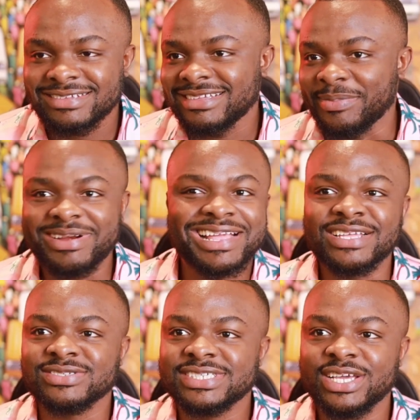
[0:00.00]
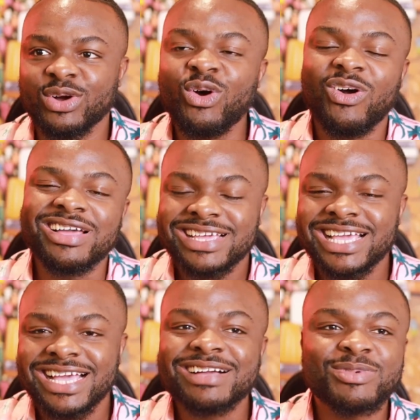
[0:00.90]
Americans will say, "Oh,
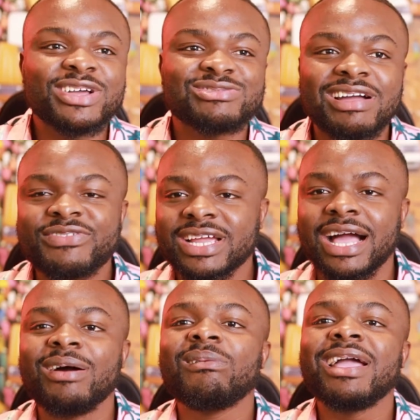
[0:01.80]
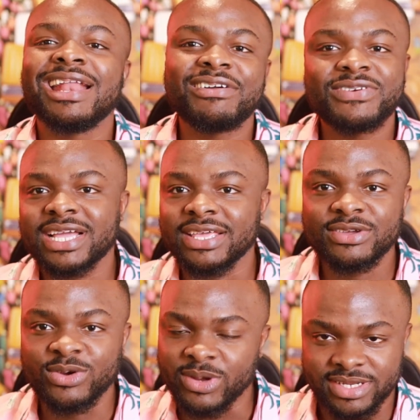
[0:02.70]
I'm going to Africa." Where in Africa are you
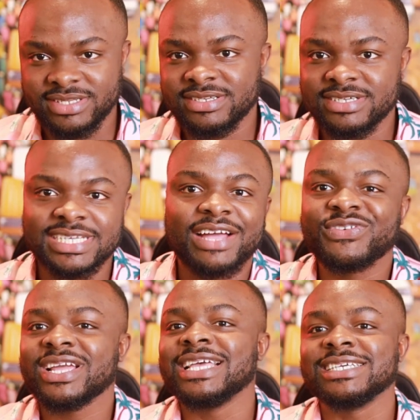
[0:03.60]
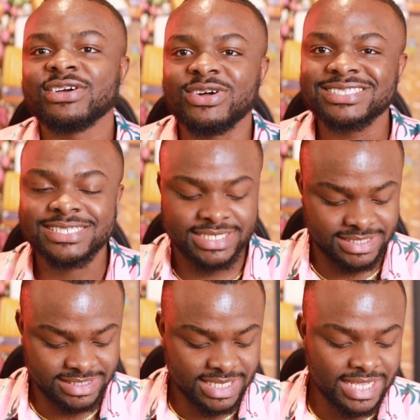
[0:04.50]
going? Because Africa is a
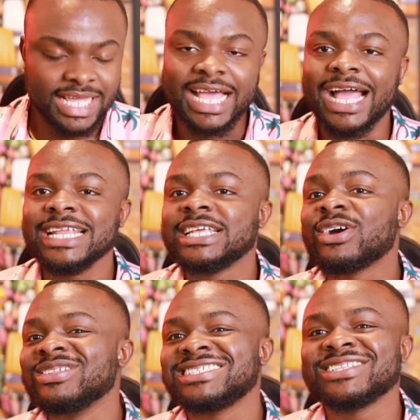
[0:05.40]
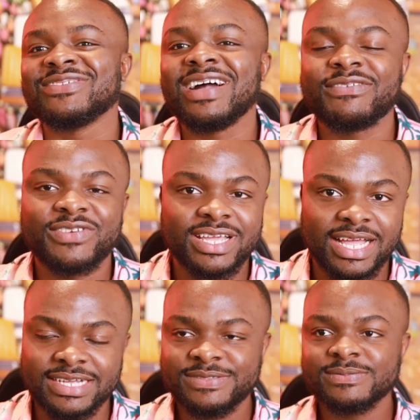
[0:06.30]
continent, and in the continent of
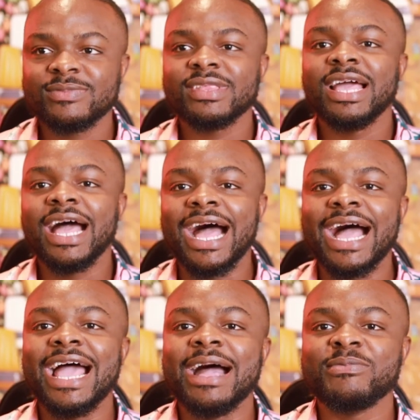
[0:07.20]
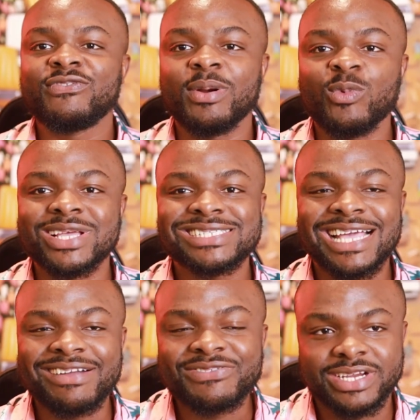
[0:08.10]
Africa, I am from West
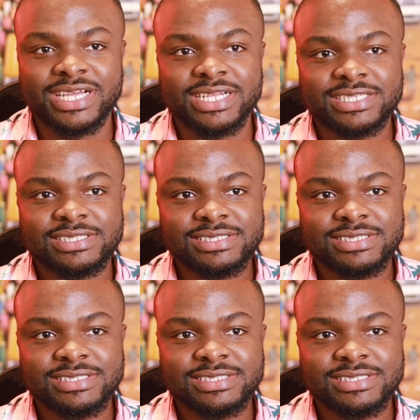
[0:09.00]
Africa.